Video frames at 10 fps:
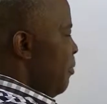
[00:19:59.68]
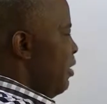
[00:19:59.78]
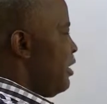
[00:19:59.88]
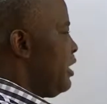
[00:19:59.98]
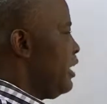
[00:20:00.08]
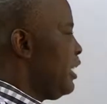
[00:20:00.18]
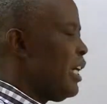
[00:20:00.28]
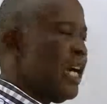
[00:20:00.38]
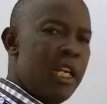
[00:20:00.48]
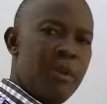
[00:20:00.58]
melting
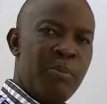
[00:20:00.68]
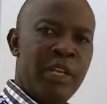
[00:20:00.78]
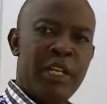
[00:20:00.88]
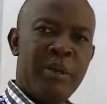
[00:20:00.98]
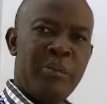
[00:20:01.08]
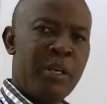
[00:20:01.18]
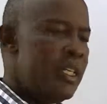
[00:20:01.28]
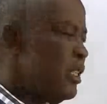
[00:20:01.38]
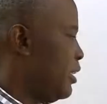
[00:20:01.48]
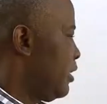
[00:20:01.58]
and boiling
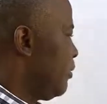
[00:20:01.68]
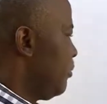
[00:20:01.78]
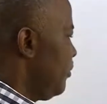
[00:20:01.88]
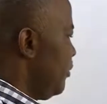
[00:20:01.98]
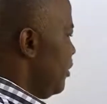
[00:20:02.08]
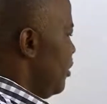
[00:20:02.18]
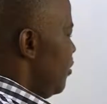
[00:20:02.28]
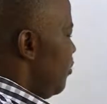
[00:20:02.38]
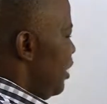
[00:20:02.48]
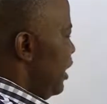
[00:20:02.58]
points. For